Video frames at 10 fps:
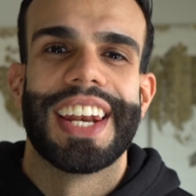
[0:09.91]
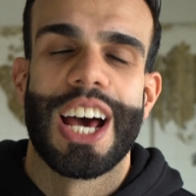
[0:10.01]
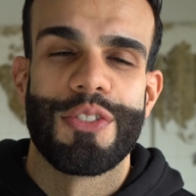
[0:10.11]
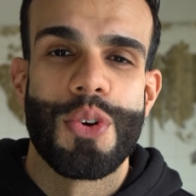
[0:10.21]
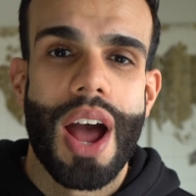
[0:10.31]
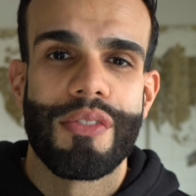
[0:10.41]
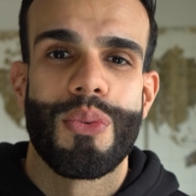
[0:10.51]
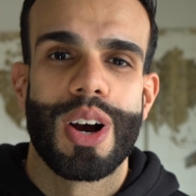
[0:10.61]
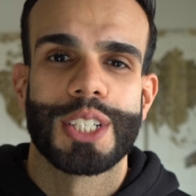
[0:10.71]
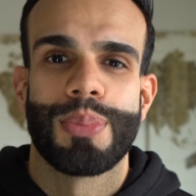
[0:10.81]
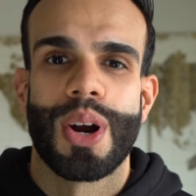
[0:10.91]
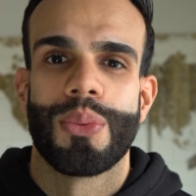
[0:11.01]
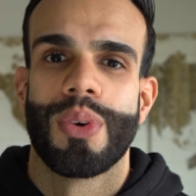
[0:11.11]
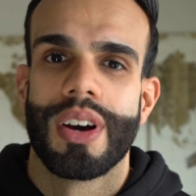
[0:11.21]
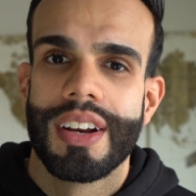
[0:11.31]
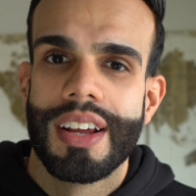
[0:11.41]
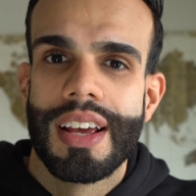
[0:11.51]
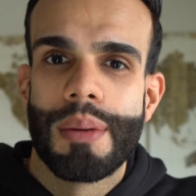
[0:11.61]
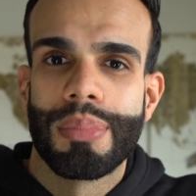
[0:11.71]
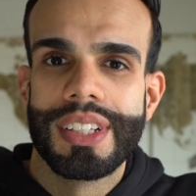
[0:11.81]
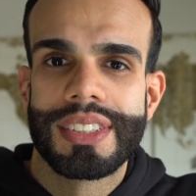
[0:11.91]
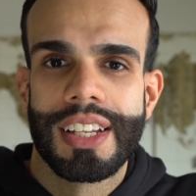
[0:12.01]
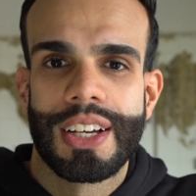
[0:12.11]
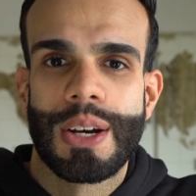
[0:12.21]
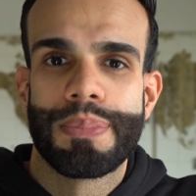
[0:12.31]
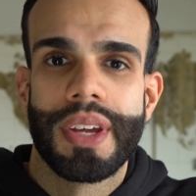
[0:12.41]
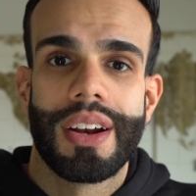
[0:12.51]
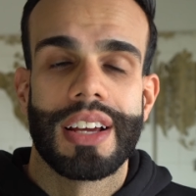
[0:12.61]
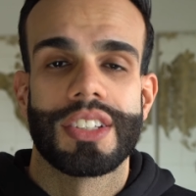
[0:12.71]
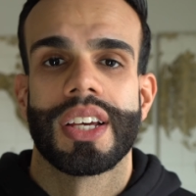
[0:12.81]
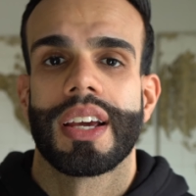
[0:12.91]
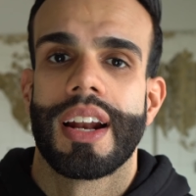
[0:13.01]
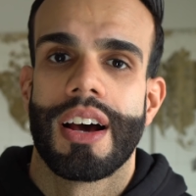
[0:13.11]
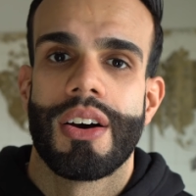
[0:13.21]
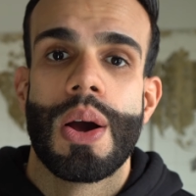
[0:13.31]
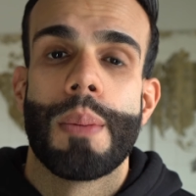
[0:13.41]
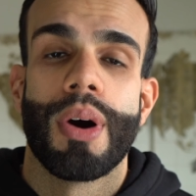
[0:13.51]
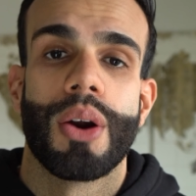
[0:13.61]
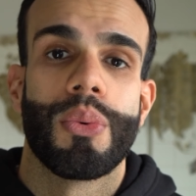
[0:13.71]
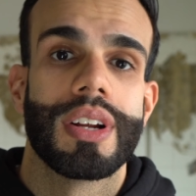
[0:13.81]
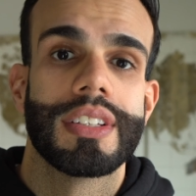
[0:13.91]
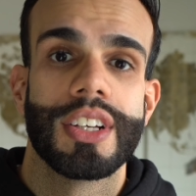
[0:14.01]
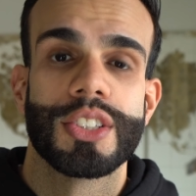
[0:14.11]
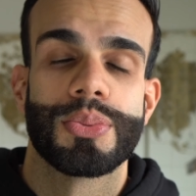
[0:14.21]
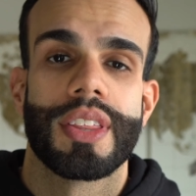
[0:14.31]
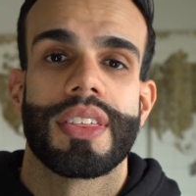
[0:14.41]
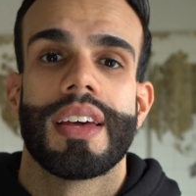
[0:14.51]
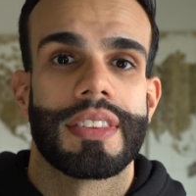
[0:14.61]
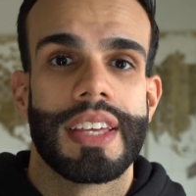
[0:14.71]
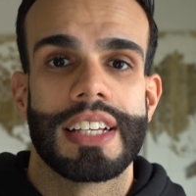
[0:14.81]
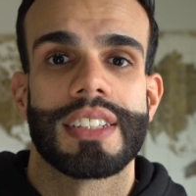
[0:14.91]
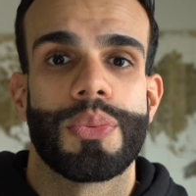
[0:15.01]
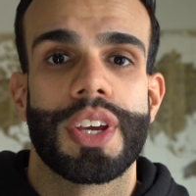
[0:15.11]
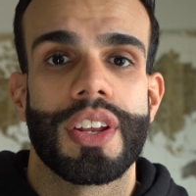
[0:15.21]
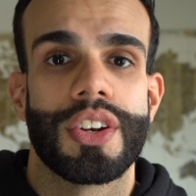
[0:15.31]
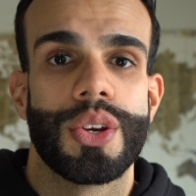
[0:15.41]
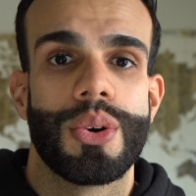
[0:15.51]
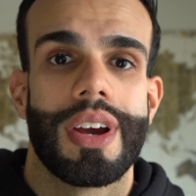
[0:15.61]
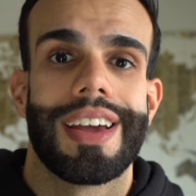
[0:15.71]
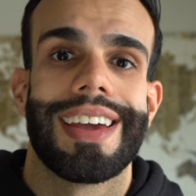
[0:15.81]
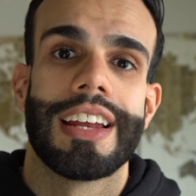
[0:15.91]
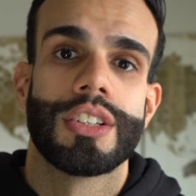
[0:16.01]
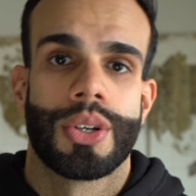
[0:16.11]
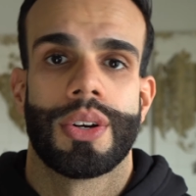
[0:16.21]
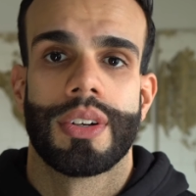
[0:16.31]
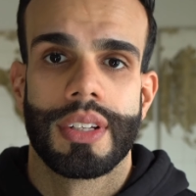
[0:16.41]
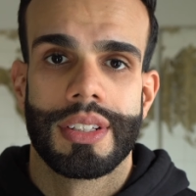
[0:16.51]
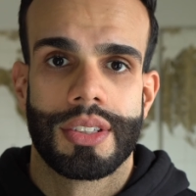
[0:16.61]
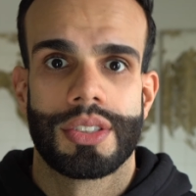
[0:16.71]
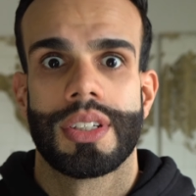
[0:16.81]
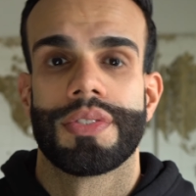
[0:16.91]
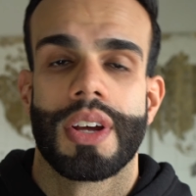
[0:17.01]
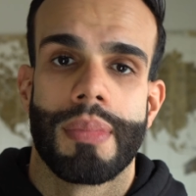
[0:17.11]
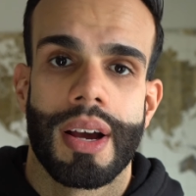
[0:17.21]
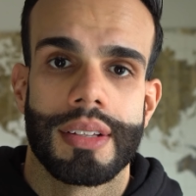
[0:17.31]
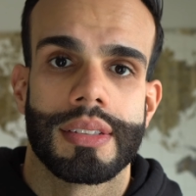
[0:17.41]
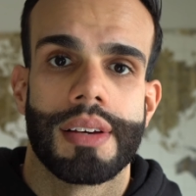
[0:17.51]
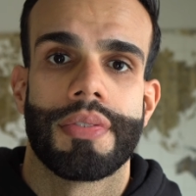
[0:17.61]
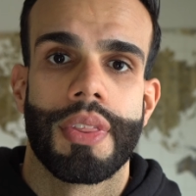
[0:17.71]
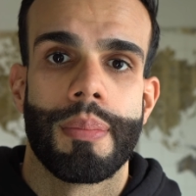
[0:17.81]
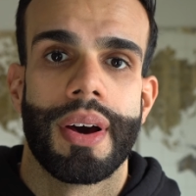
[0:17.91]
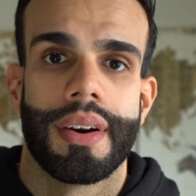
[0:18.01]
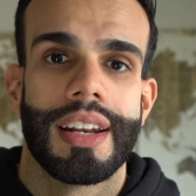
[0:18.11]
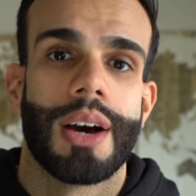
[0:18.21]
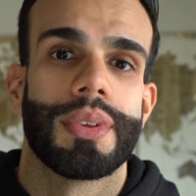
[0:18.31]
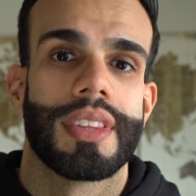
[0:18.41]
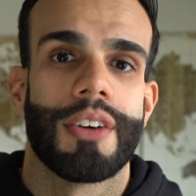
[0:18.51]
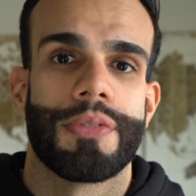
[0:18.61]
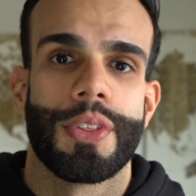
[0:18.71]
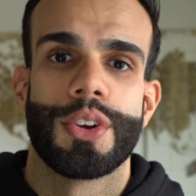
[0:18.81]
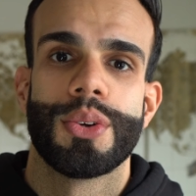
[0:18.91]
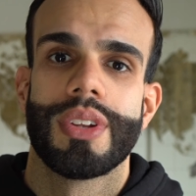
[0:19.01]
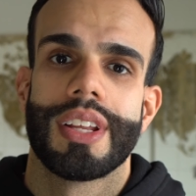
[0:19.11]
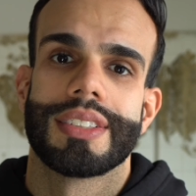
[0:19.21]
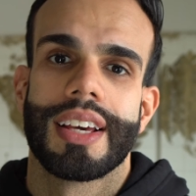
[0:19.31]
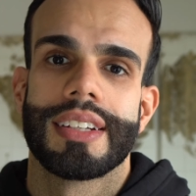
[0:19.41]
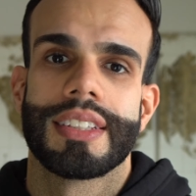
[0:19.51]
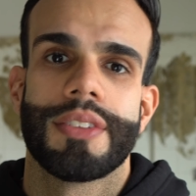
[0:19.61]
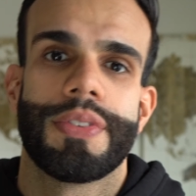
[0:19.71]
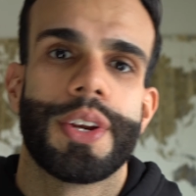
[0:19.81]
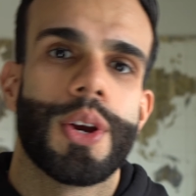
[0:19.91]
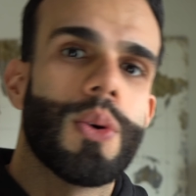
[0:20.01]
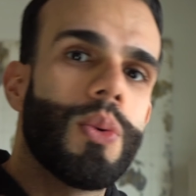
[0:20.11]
Now, if you haven't watched part 1, please click up there and check it out. Part 1 deals with things that we can do internally to shift our mindset for the better. Now, without further ado, let's get into the video.